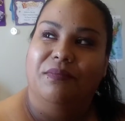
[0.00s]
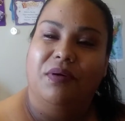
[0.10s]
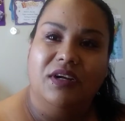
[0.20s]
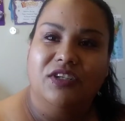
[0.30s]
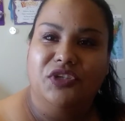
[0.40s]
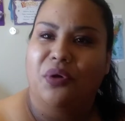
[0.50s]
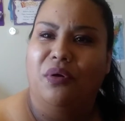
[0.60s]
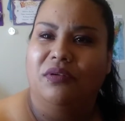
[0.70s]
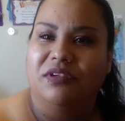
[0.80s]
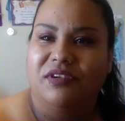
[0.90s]
punch
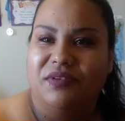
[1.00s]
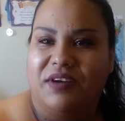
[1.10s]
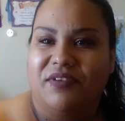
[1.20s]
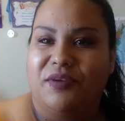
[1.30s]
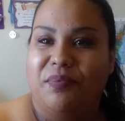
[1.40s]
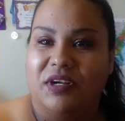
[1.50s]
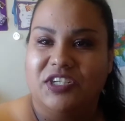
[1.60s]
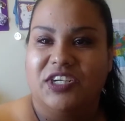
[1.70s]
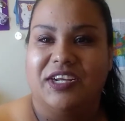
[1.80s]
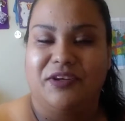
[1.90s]
holder, whatever you
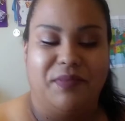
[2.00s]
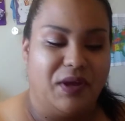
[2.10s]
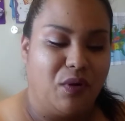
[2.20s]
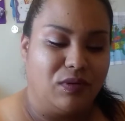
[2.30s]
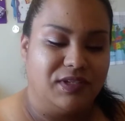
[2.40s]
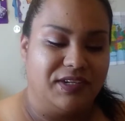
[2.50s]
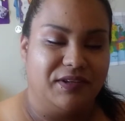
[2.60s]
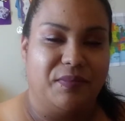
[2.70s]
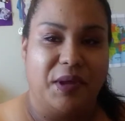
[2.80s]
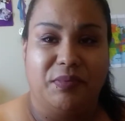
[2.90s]
punch it and you make holes on
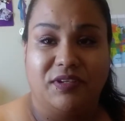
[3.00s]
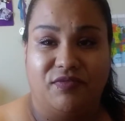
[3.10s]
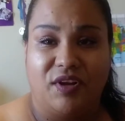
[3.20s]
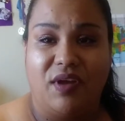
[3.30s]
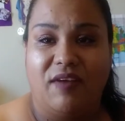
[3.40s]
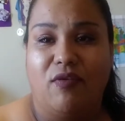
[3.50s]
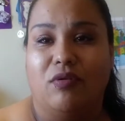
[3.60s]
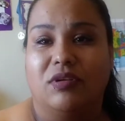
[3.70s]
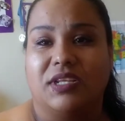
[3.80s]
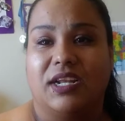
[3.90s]
the papers if they don't have holes.